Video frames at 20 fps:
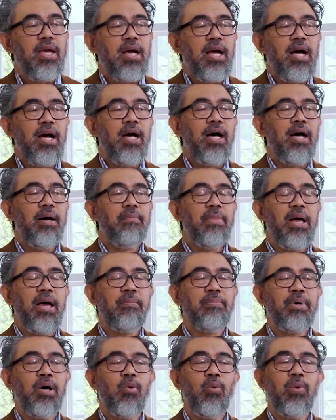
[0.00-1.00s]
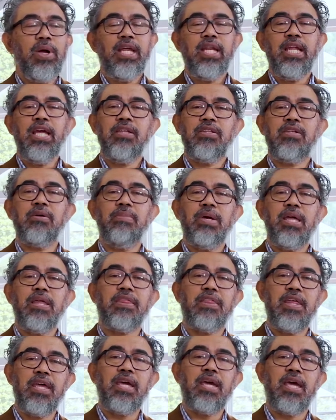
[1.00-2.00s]
um, but we need to be
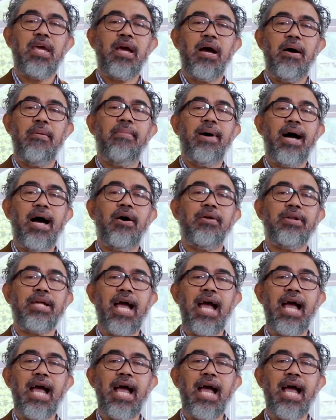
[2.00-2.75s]
thinking about